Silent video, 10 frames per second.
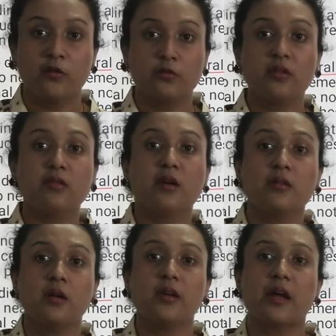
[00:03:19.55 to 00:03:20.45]
So these are
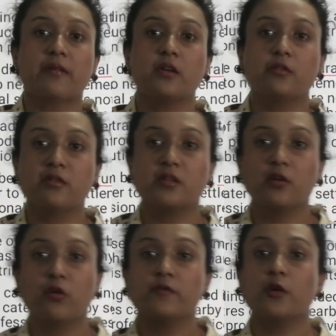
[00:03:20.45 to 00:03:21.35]
the
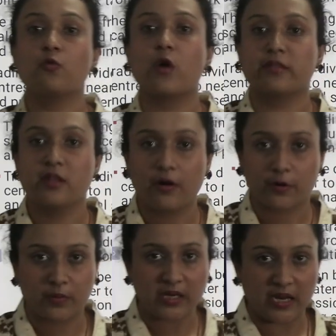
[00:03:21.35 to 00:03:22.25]
characteristic of the
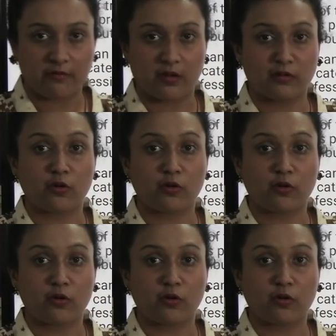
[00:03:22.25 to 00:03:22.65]
quasi-urban areas,